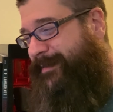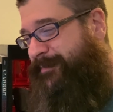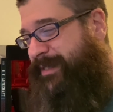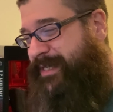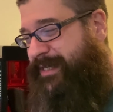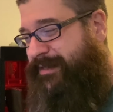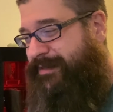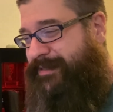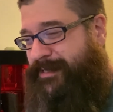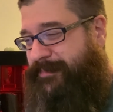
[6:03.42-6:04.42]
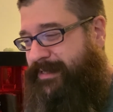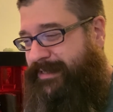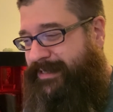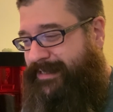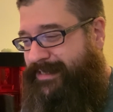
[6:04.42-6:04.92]
particular something
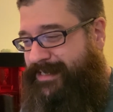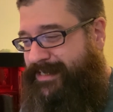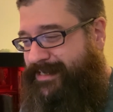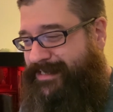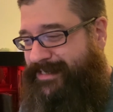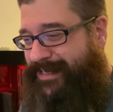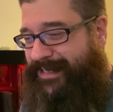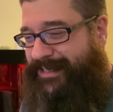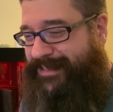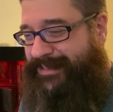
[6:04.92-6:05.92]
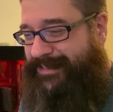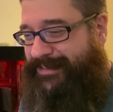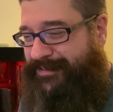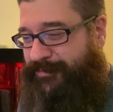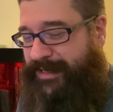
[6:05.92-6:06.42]
that he does that
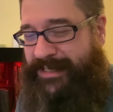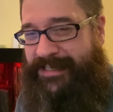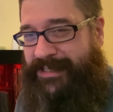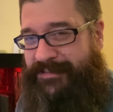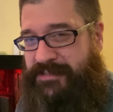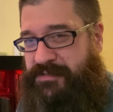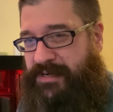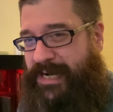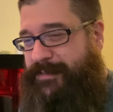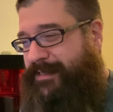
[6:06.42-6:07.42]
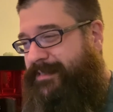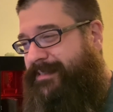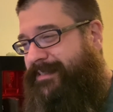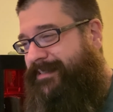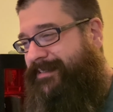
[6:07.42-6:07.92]
the way King describes
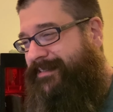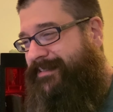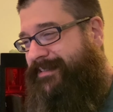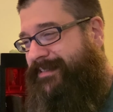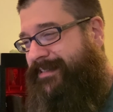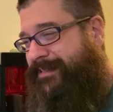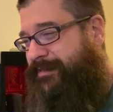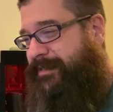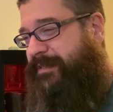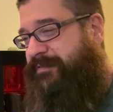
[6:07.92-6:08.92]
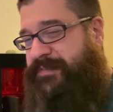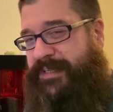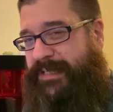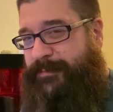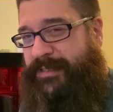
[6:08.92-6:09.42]
it's kind of
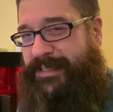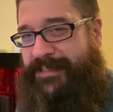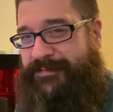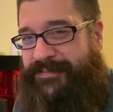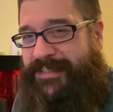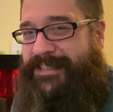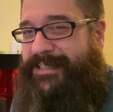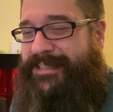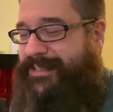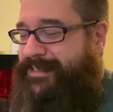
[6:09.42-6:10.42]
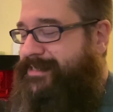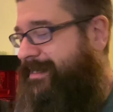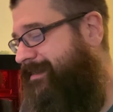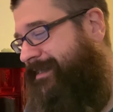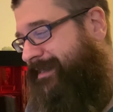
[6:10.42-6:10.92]
funny but kind of
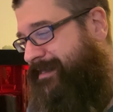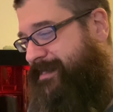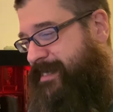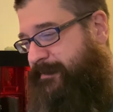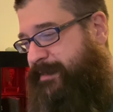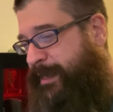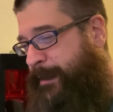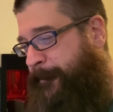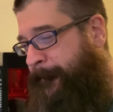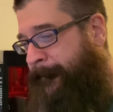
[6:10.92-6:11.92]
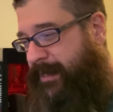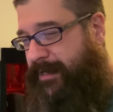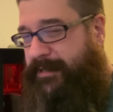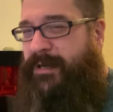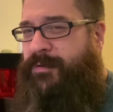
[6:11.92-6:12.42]
unsettling at the same time.
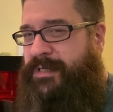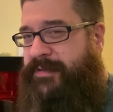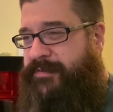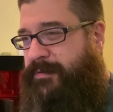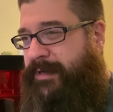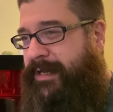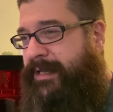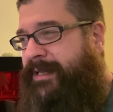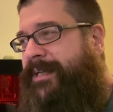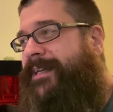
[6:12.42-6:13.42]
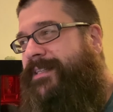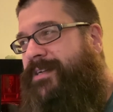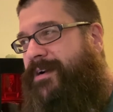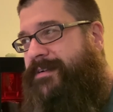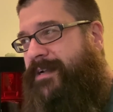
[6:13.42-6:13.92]
I won't give it away. It's
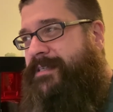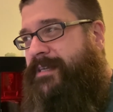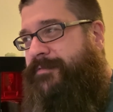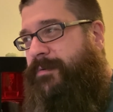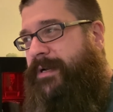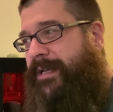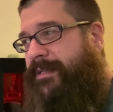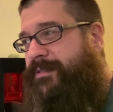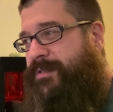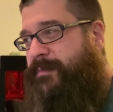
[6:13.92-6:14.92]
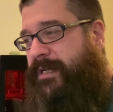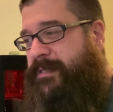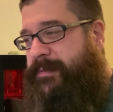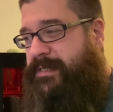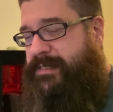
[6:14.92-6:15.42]
hard not to give away too much
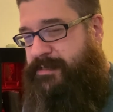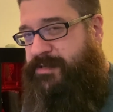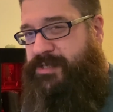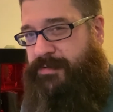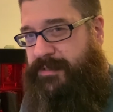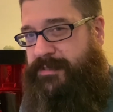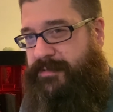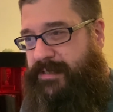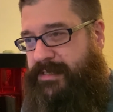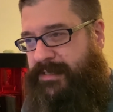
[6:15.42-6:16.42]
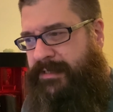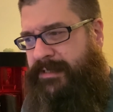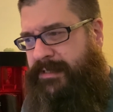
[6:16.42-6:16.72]
because these are short stories, and